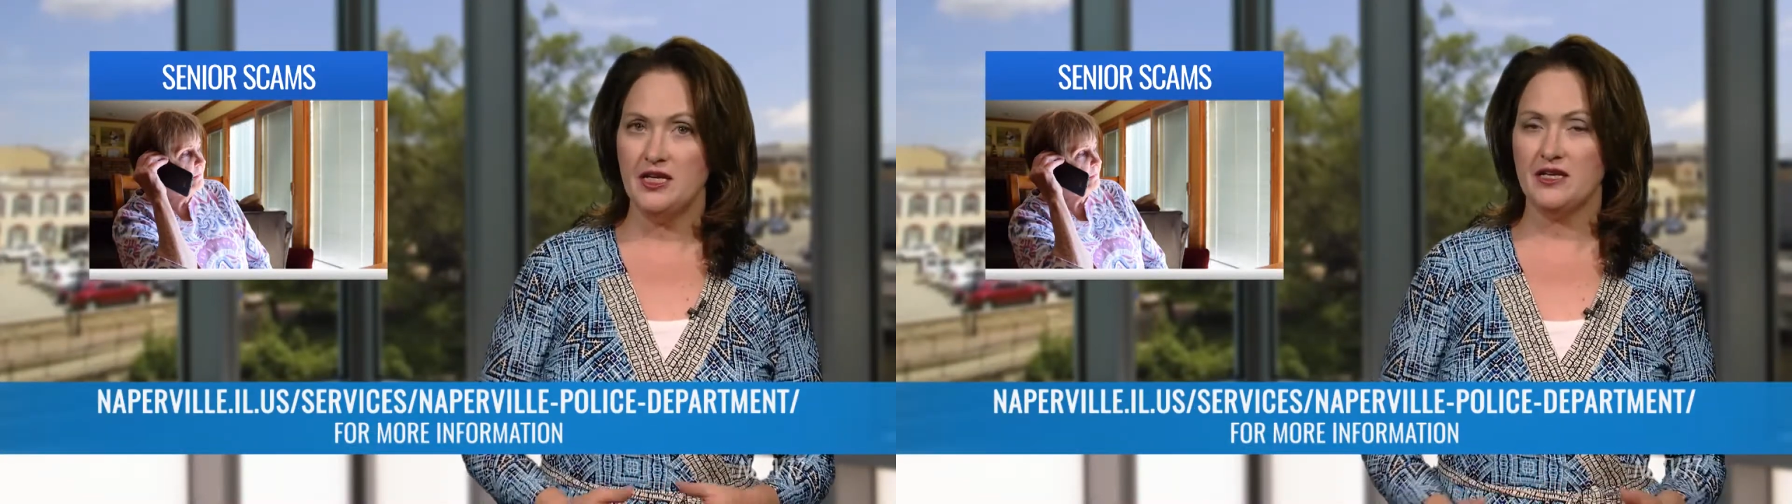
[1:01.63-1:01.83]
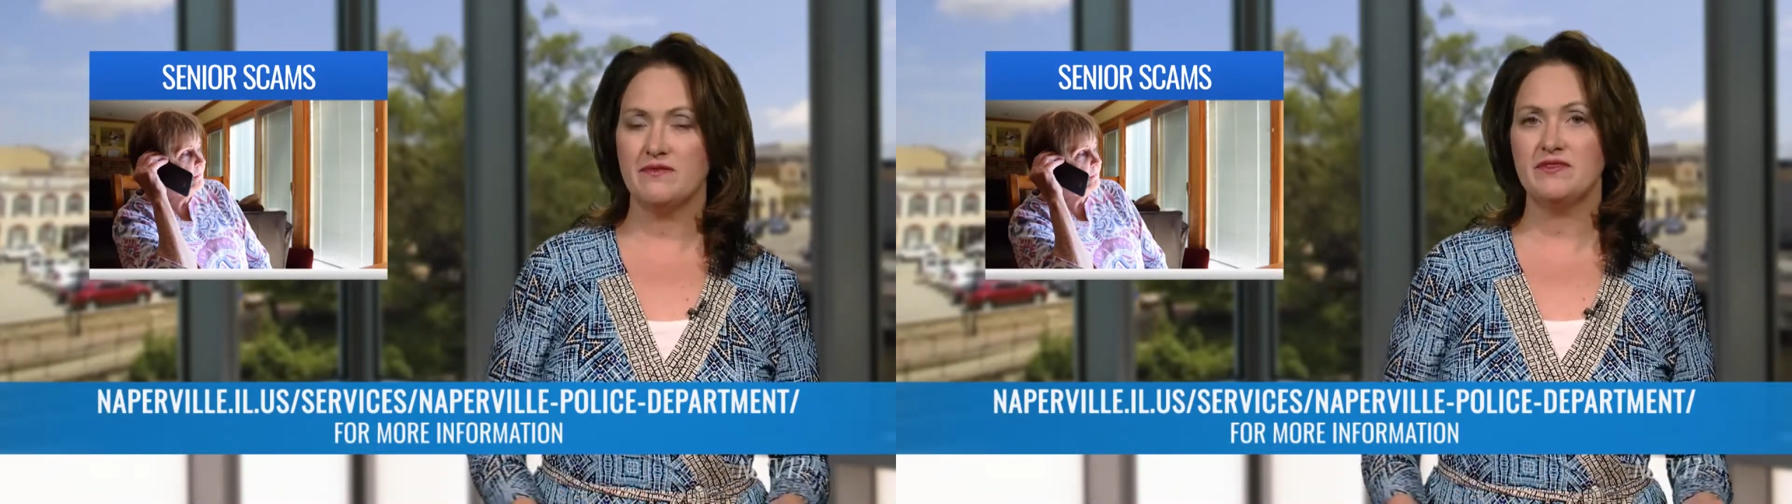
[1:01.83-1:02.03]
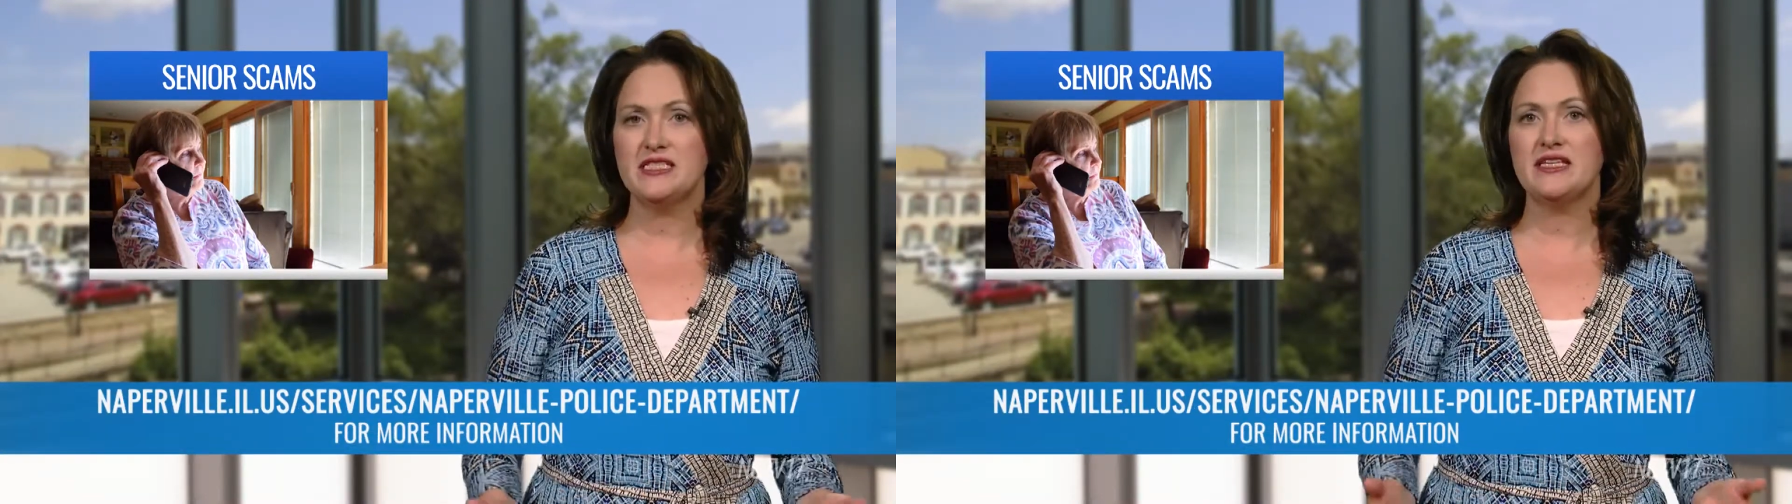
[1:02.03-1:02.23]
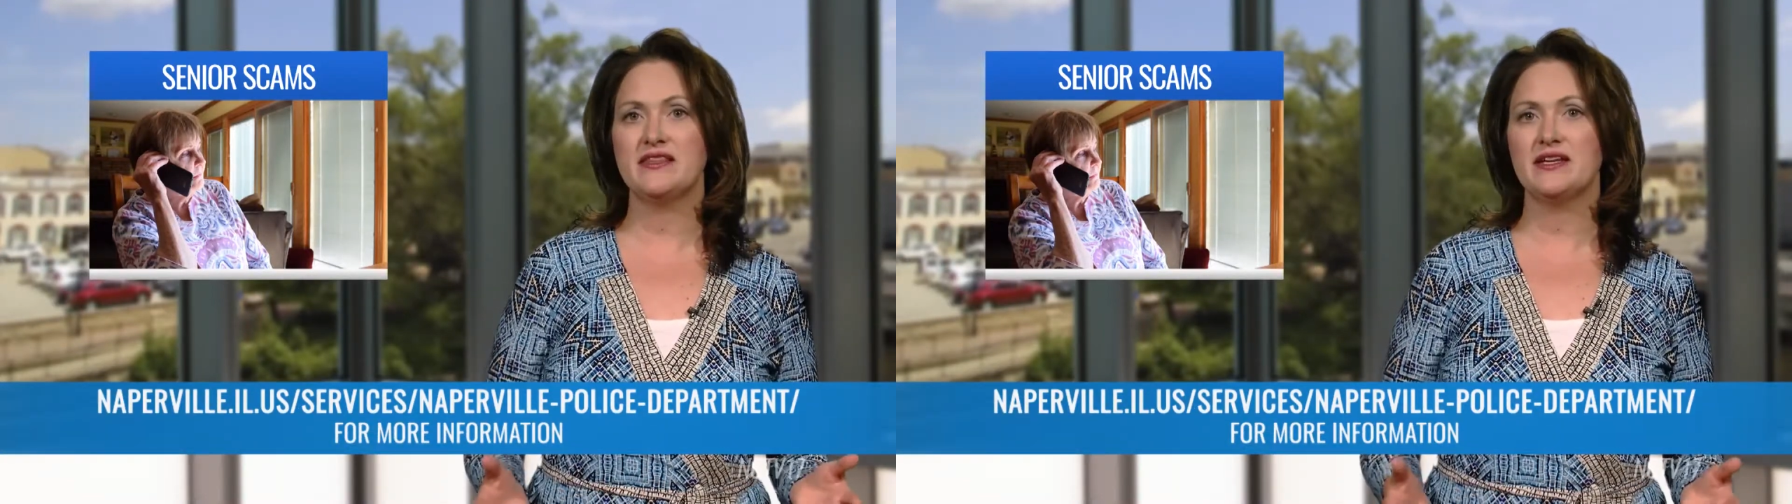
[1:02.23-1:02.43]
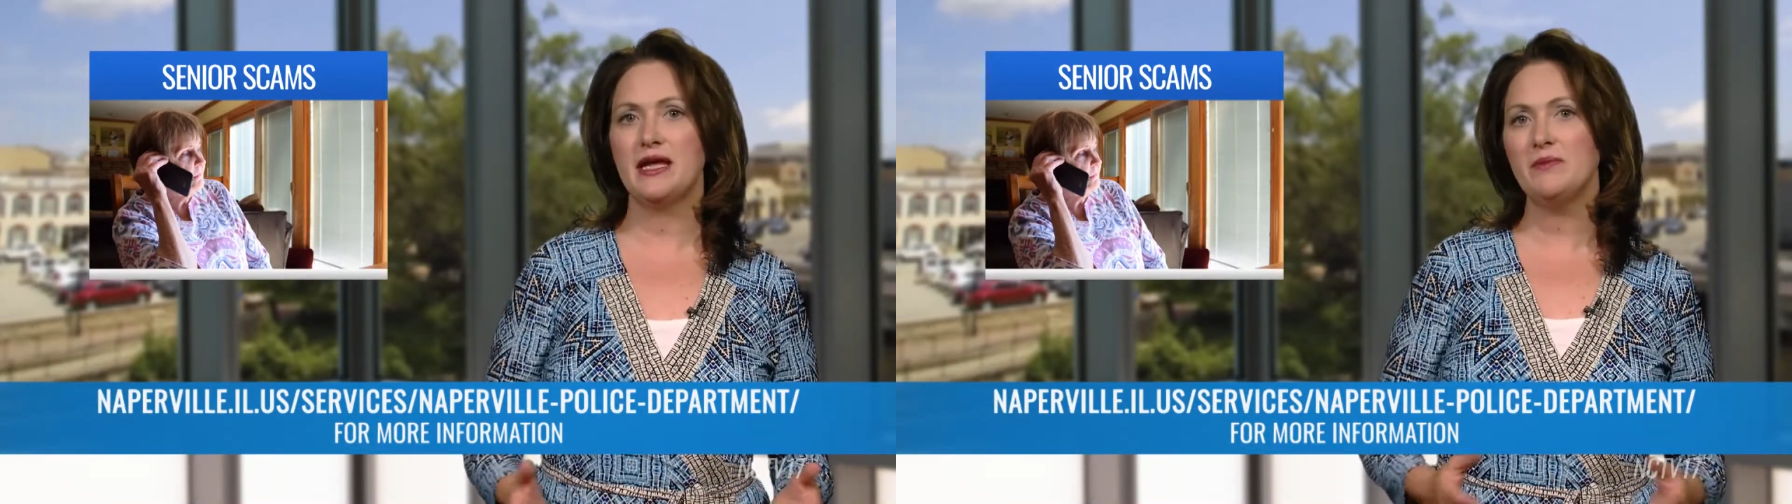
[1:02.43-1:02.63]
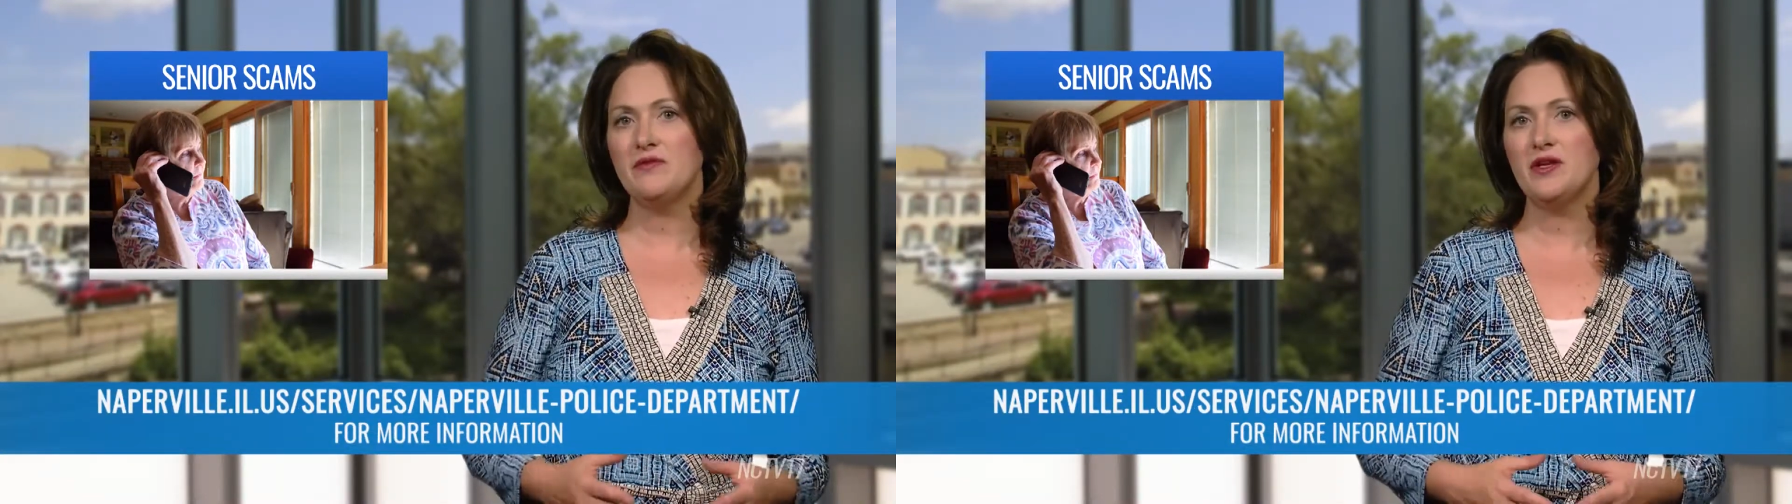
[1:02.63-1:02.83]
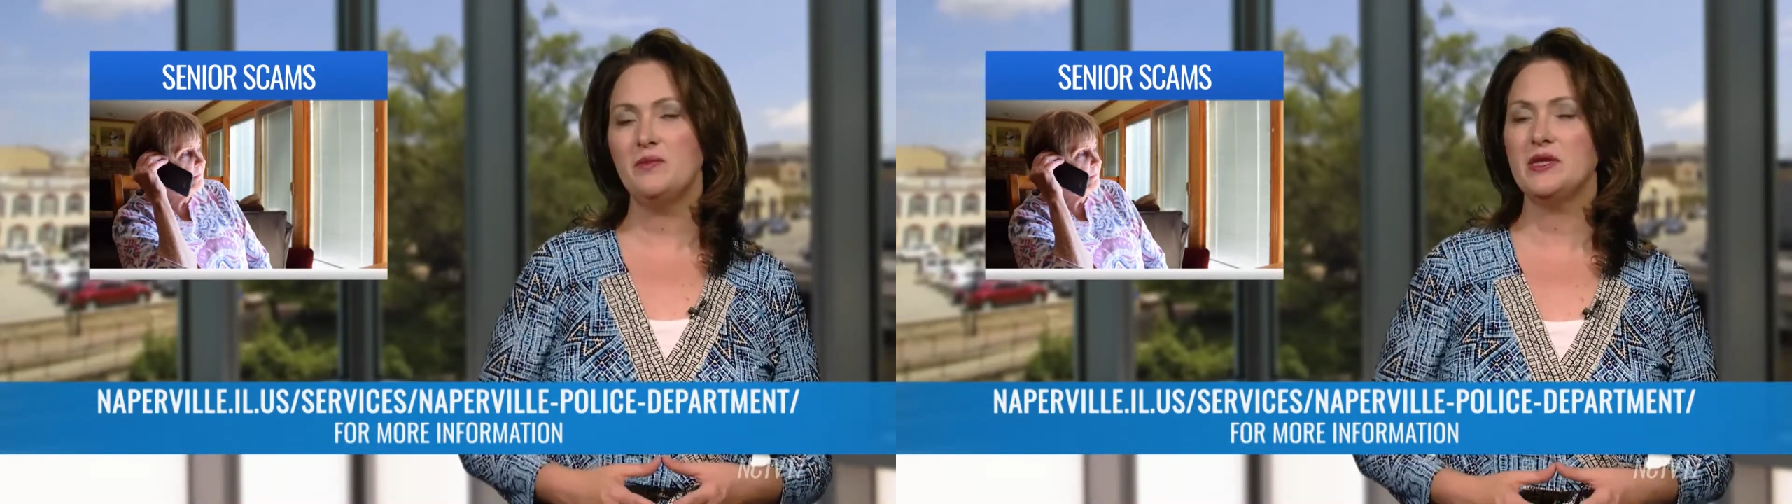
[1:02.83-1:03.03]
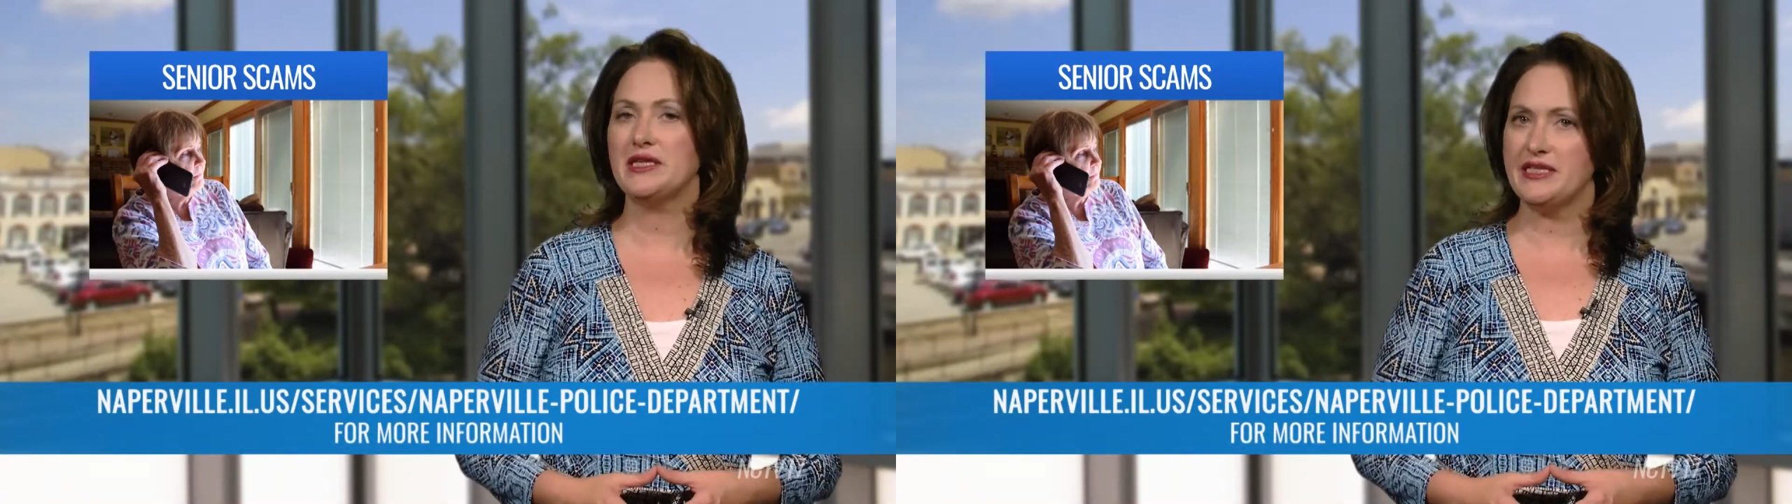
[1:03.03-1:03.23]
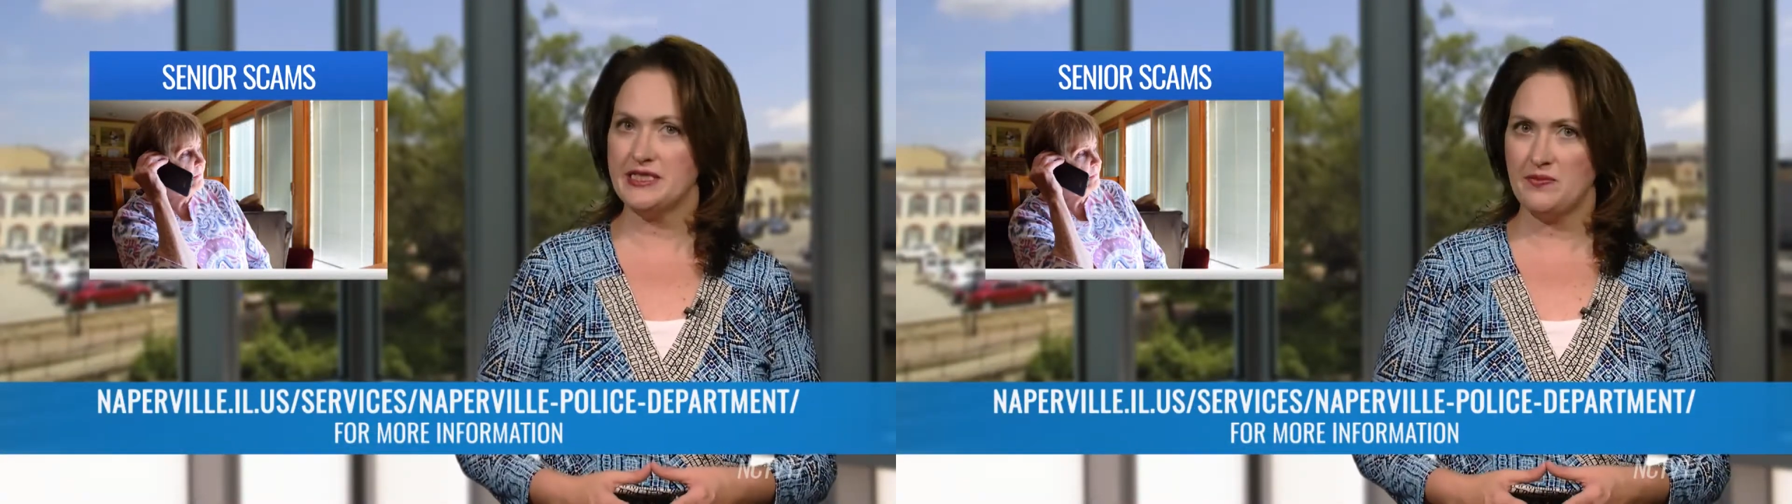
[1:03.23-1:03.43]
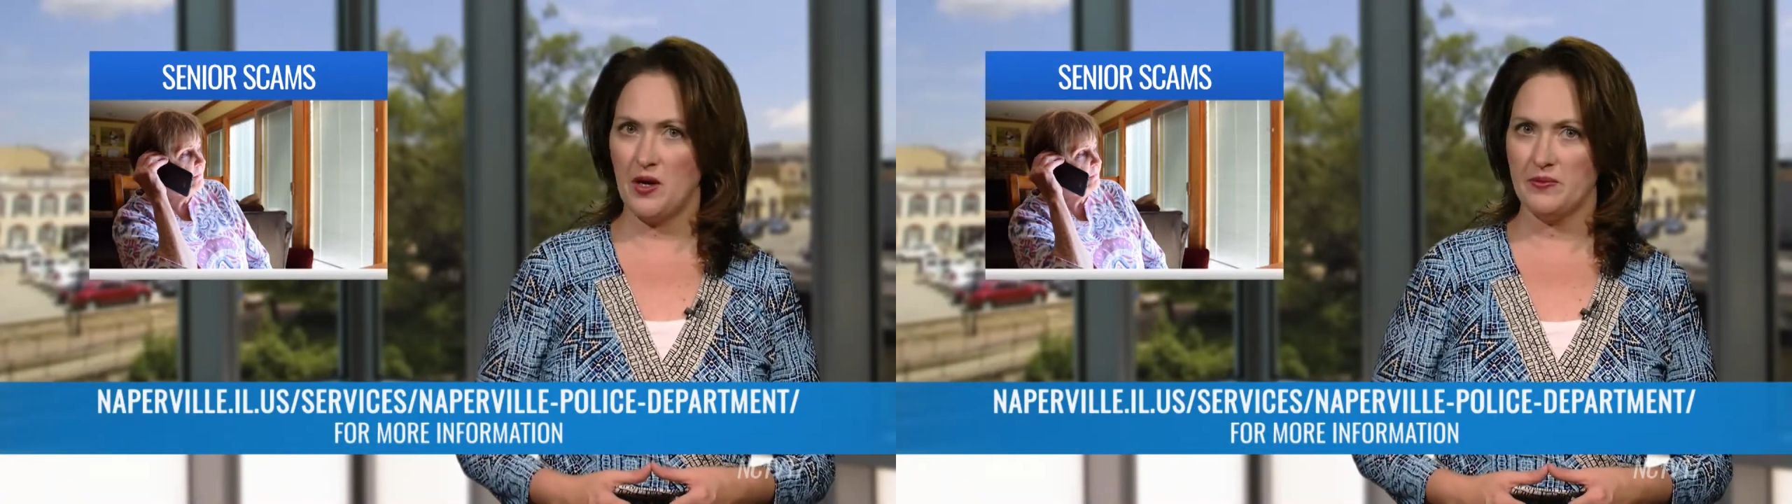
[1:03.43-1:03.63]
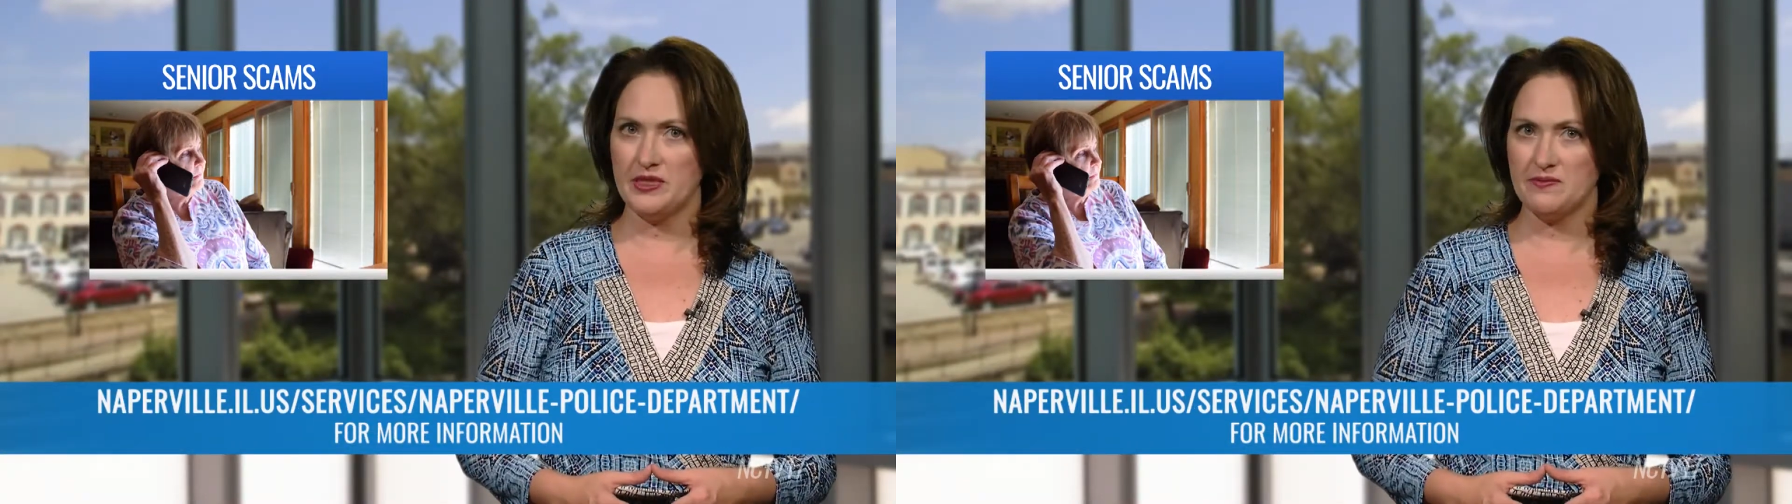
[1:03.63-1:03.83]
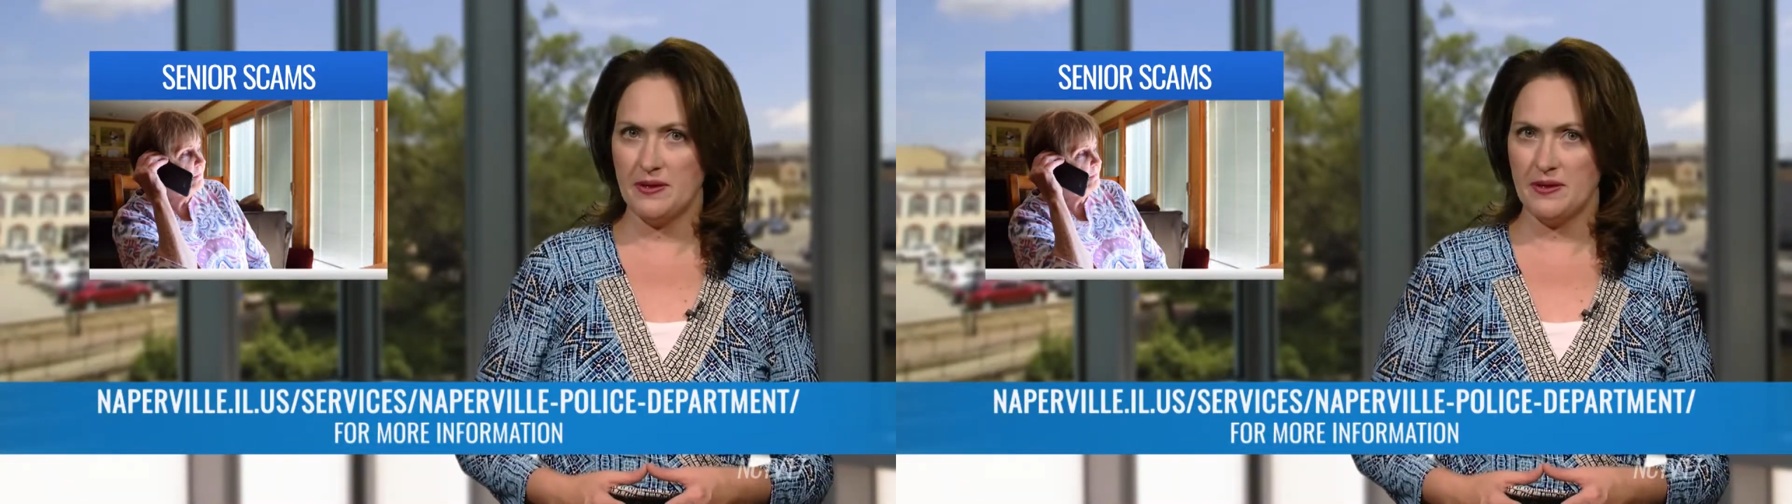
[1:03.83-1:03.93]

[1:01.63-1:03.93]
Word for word: you can visit the Naperville Police Department's